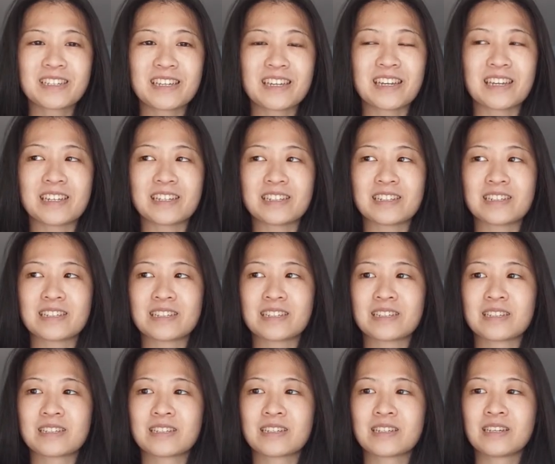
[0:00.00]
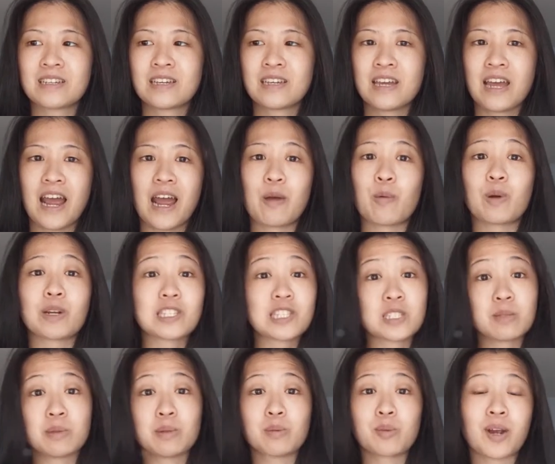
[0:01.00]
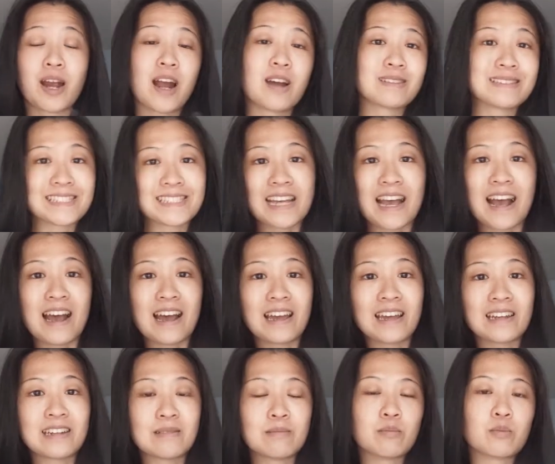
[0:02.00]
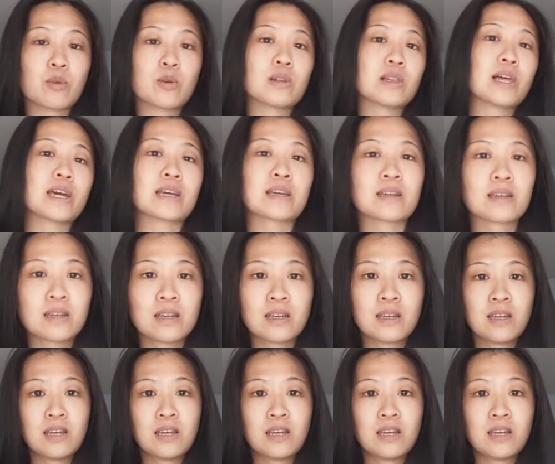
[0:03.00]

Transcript: and I wanted to be more outside and more, like,